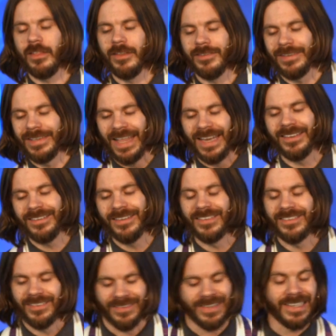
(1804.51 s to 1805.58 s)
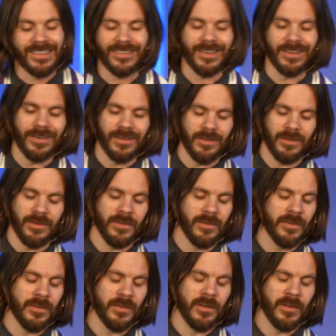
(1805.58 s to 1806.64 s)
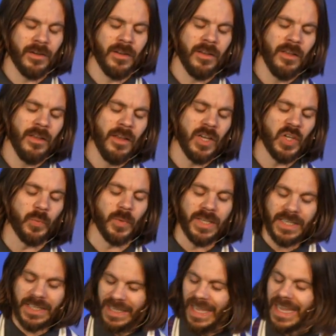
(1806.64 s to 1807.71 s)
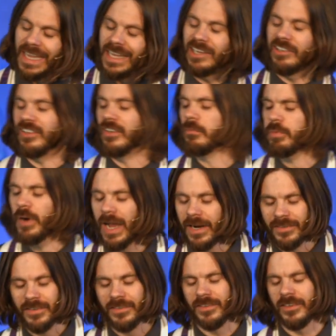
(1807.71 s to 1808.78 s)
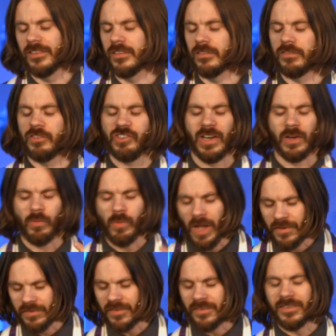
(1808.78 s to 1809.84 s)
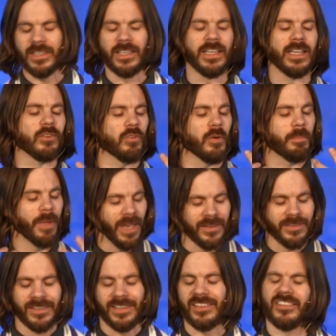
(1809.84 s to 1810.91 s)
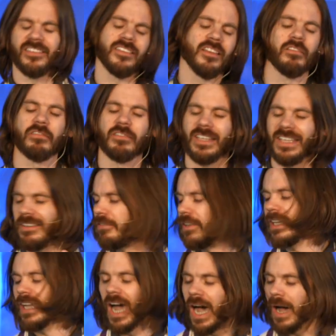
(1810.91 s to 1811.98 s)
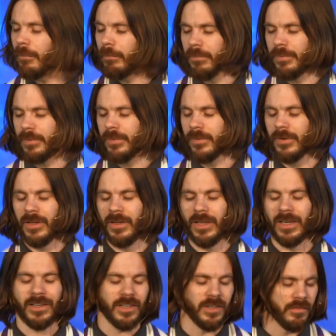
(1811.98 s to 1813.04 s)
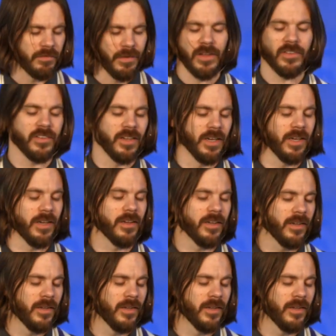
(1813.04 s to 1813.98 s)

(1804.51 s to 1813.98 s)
this Lenten season, we engage in practices of generosity and repentance, of giving up and confessing.